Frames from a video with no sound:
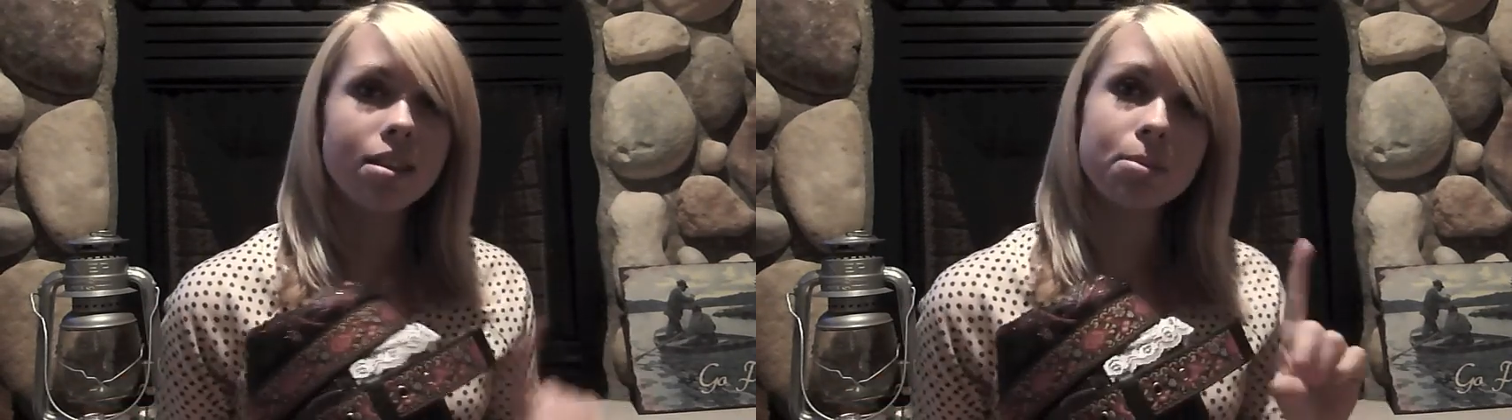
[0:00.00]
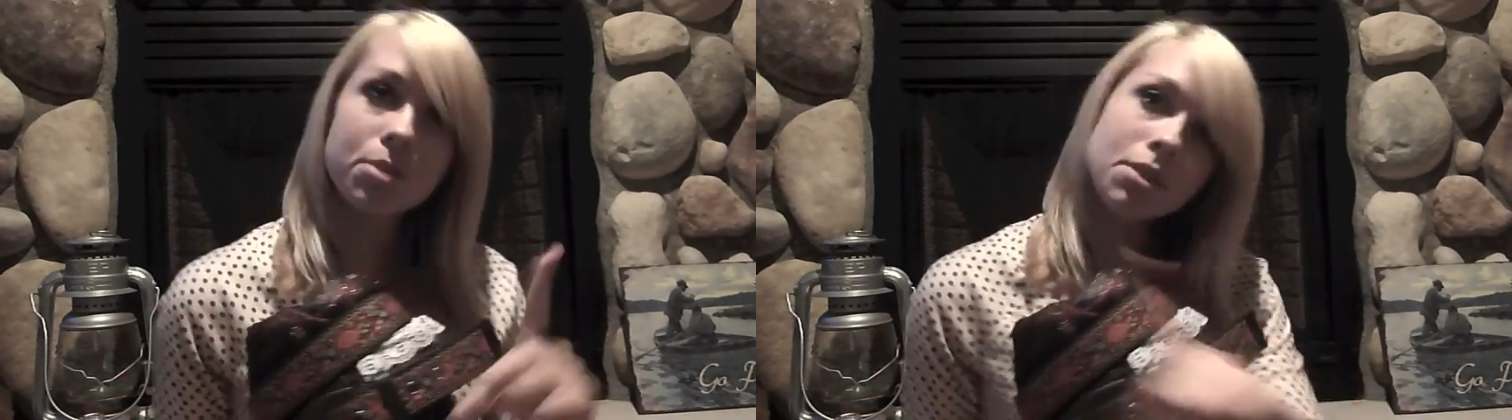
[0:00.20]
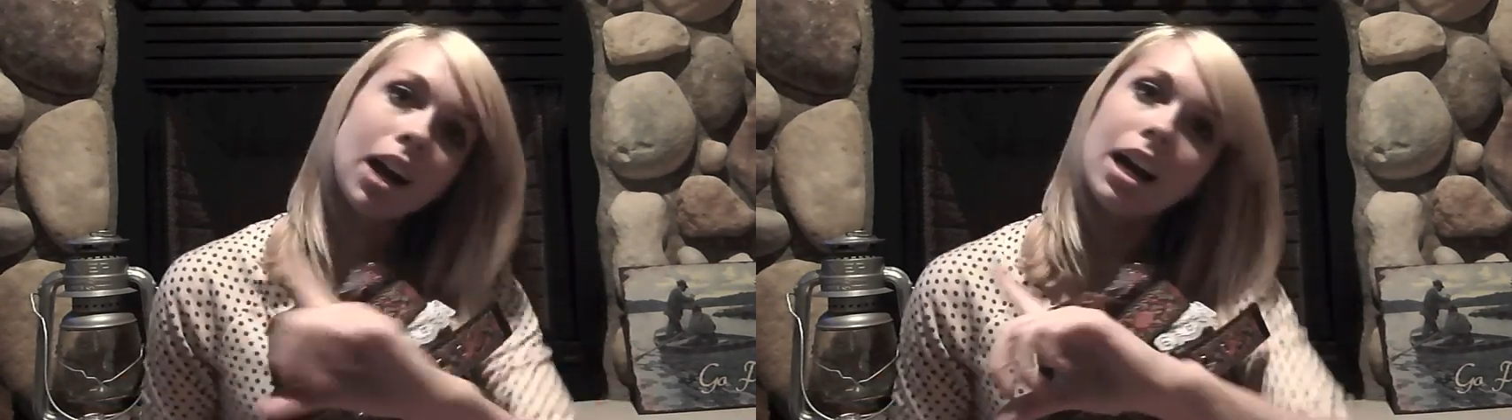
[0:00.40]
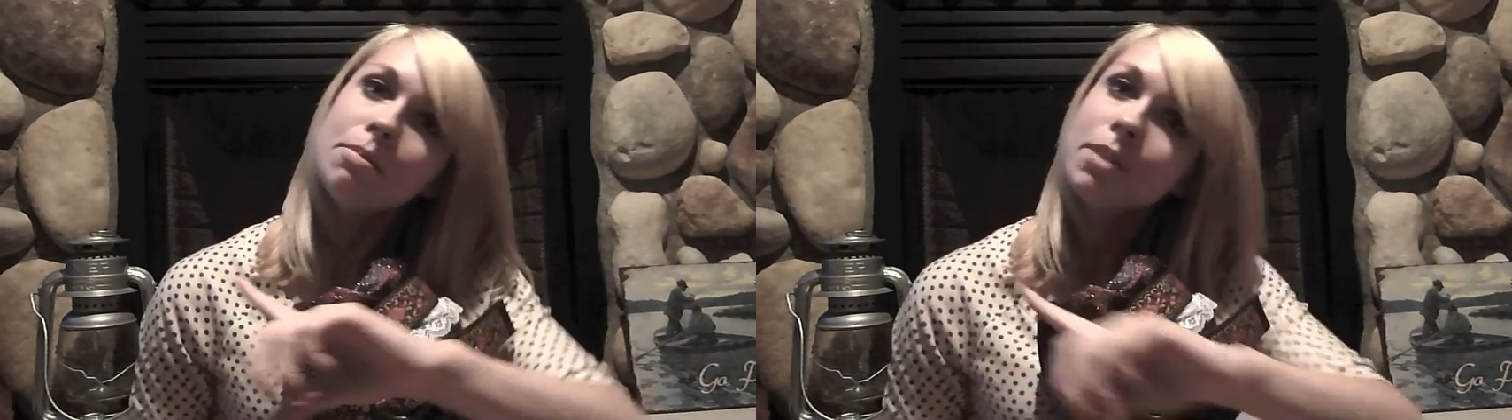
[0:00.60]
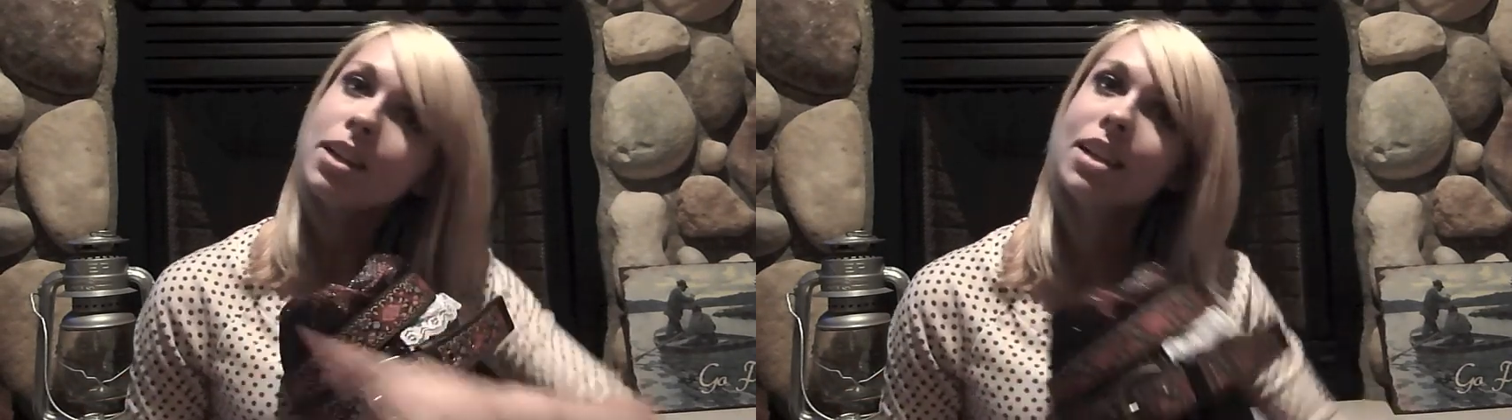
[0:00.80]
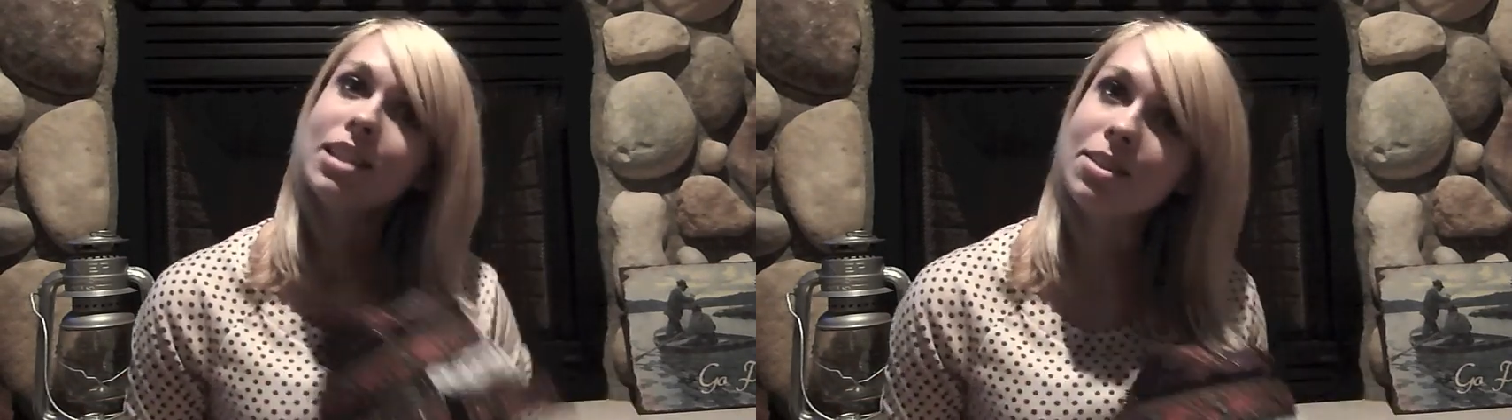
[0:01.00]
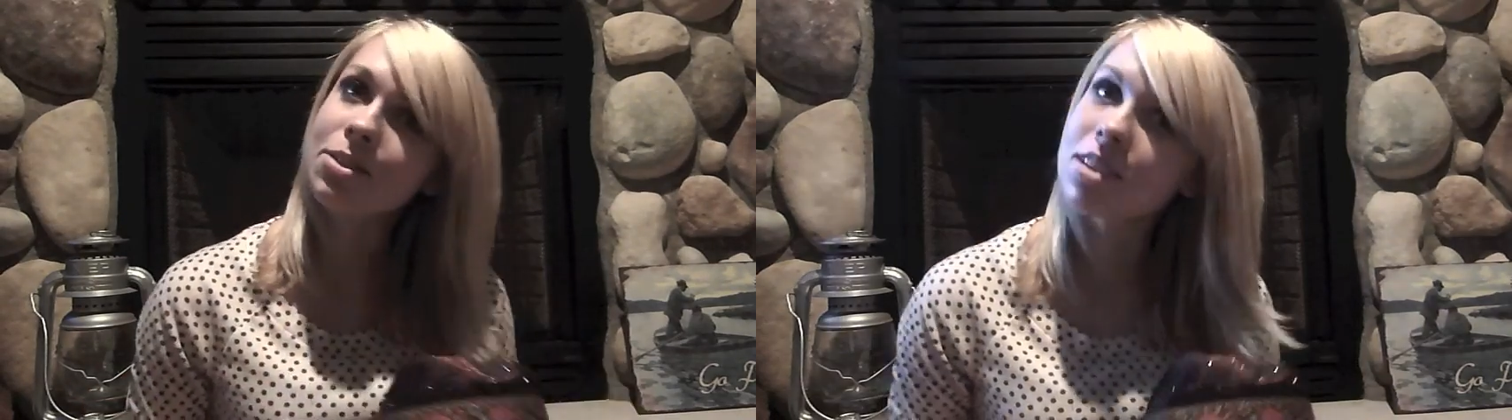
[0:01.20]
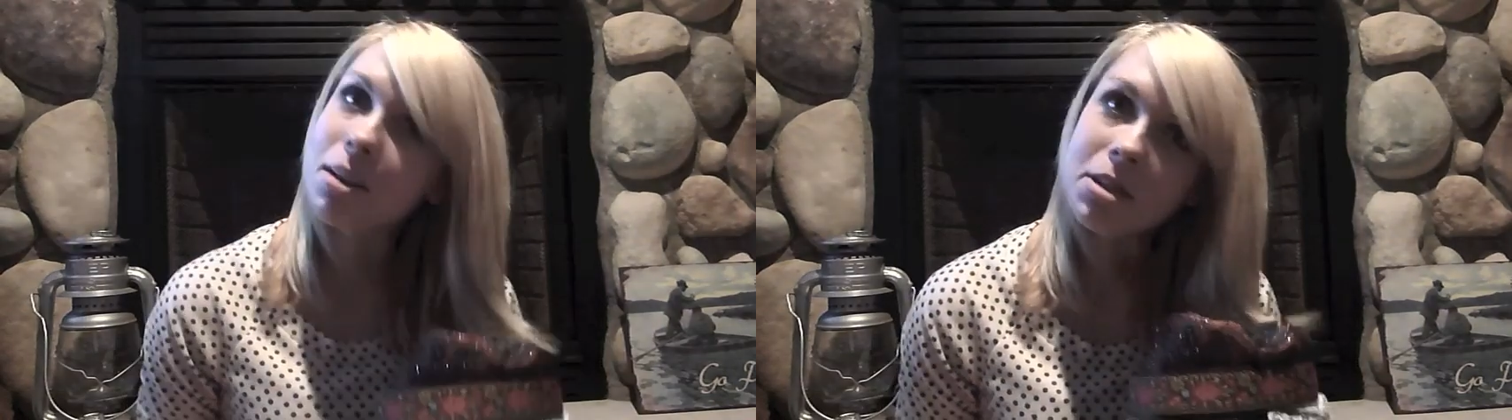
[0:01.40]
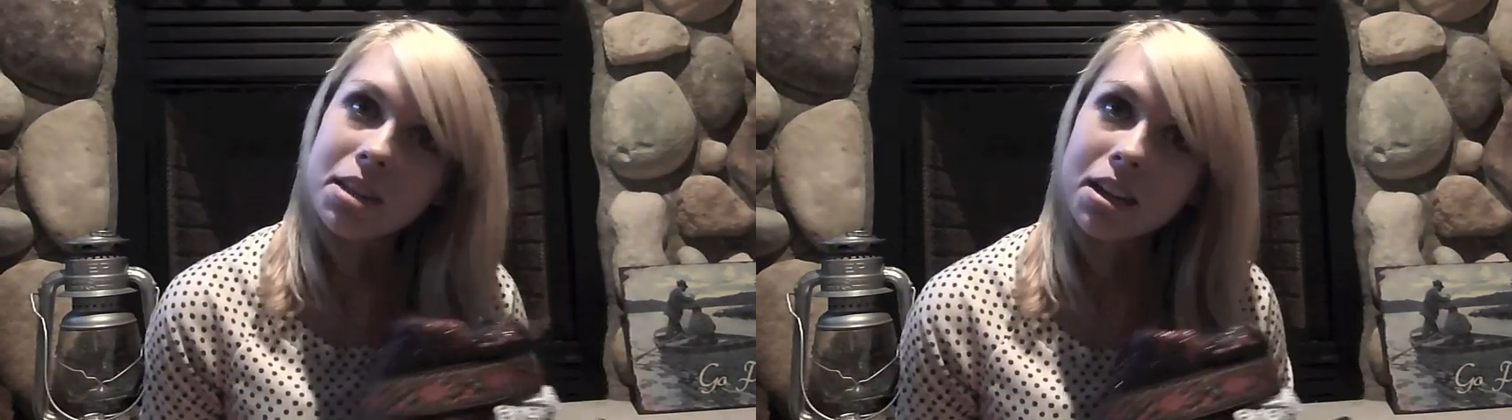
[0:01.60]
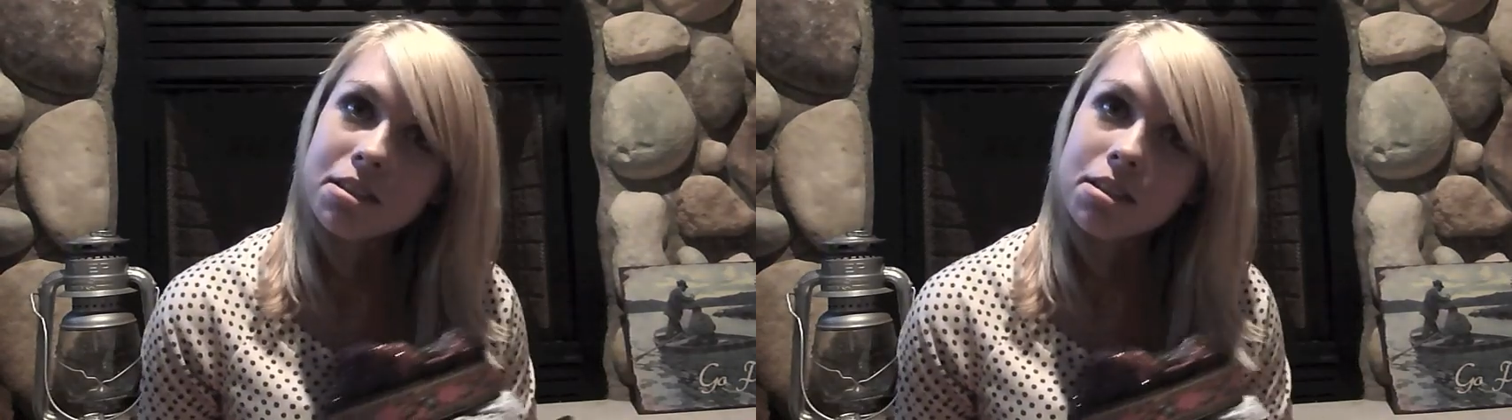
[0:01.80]
subscribe, because as soon as I reach
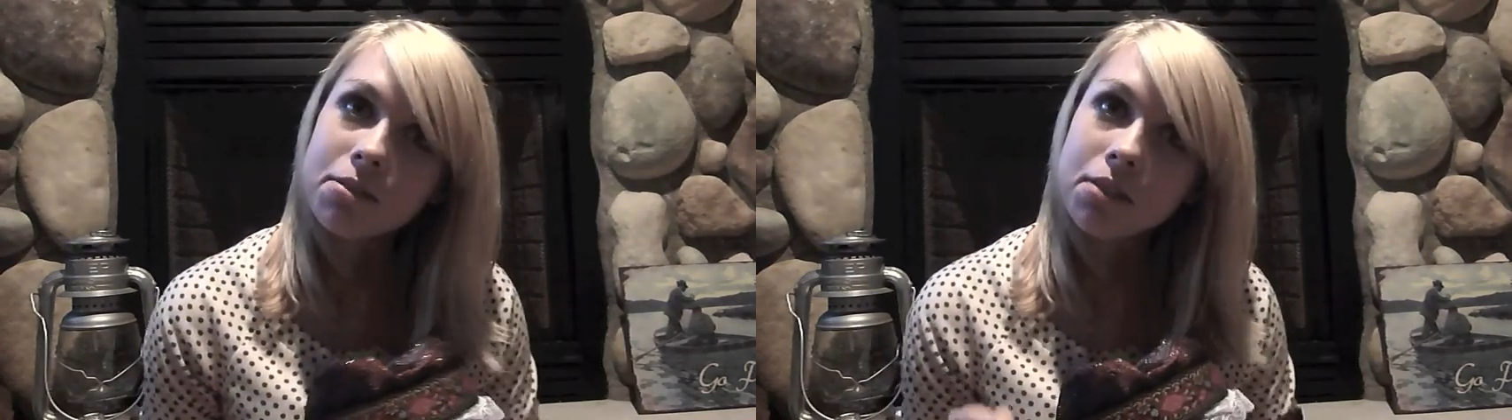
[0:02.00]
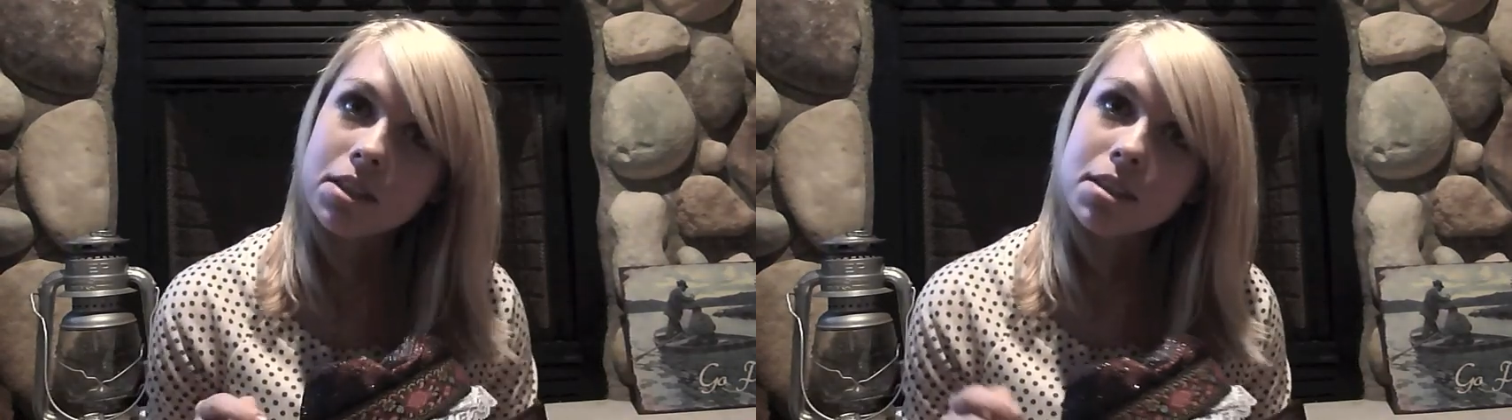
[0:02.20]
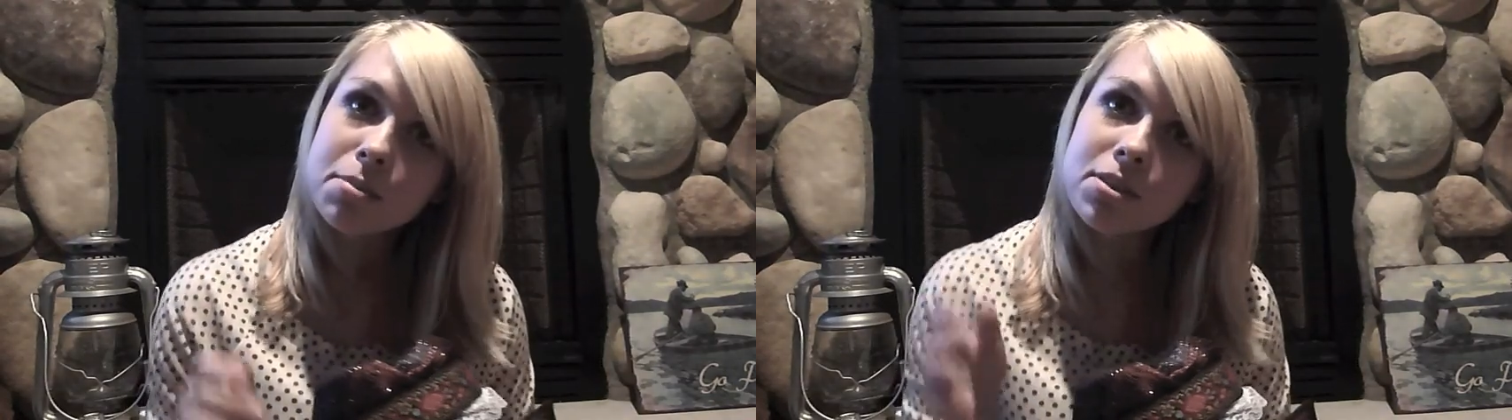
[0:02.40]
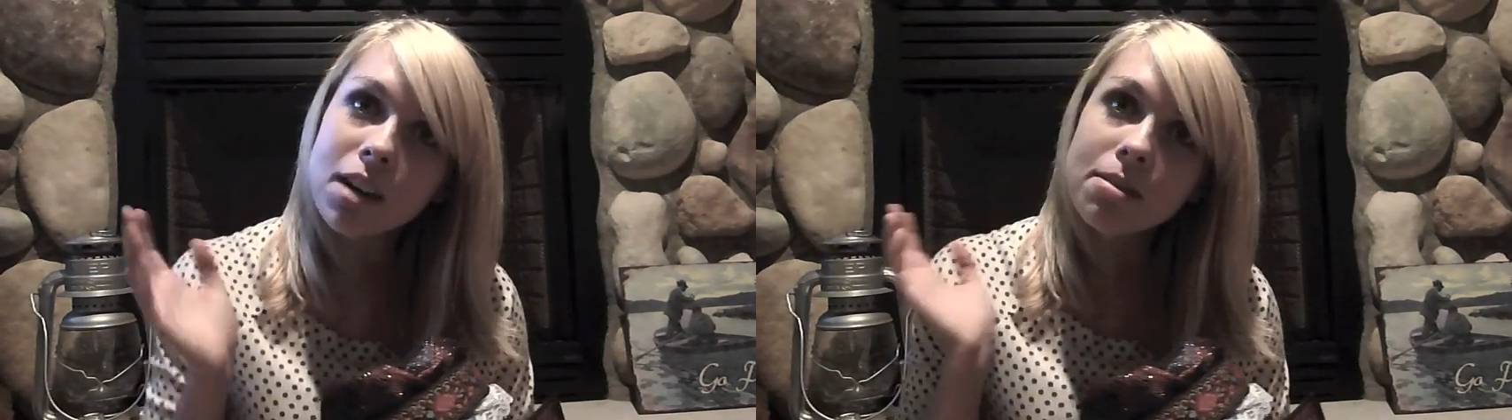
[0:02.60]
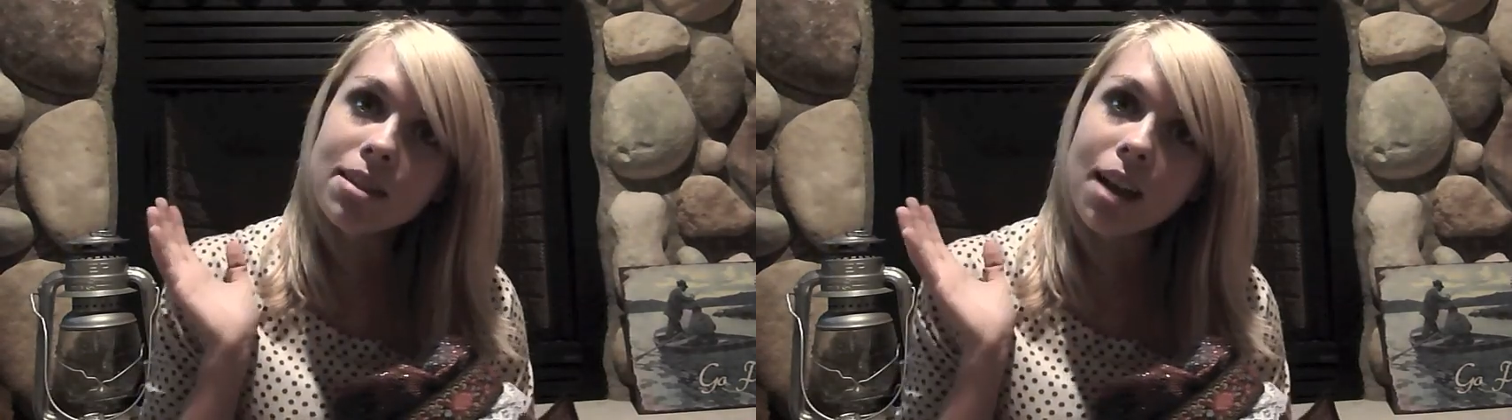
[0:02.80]
150 subscribers,